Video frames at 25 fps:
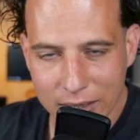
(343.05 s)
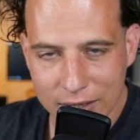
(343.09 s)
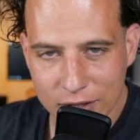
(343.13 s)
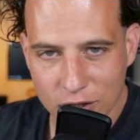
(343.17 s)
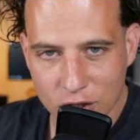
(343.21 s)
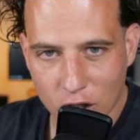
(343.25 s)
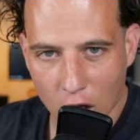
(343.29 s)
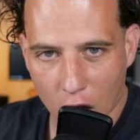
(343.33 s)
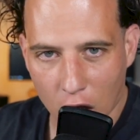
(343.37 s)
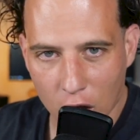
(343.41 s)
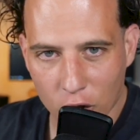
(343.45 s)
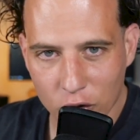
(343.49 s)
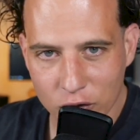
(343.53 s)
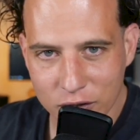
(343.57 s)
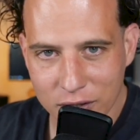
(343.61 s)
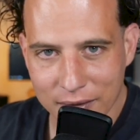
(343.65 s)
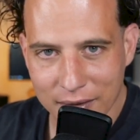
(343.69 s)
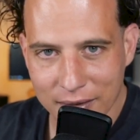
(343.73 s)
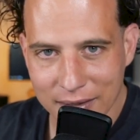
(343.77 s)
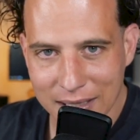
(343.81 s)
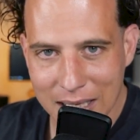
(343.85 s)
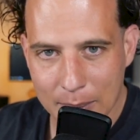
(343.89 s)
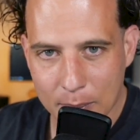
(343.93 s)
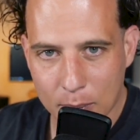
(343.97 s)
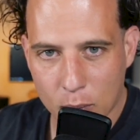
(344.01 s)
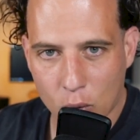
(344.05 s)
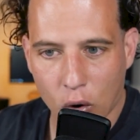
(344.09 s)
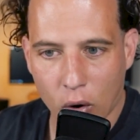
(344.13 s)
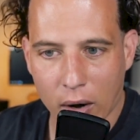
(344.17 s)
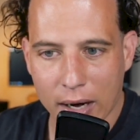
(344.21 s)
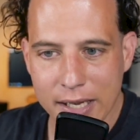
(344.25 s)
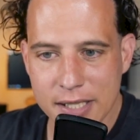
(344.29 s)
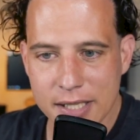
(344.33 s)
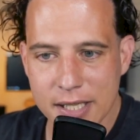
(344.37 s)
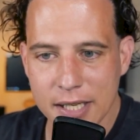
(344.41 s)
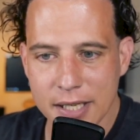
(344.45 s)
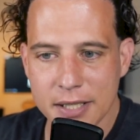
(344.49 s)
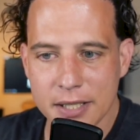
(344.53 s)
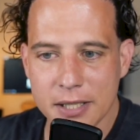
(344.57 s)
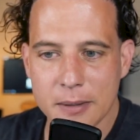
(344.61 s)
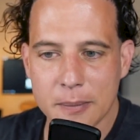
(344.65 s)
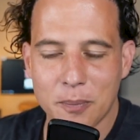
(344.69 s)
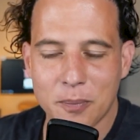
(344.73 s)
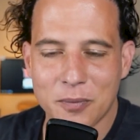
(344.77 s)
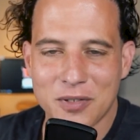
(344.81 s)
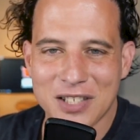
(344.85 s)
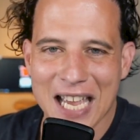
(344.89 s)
as dollars in the deep crisis.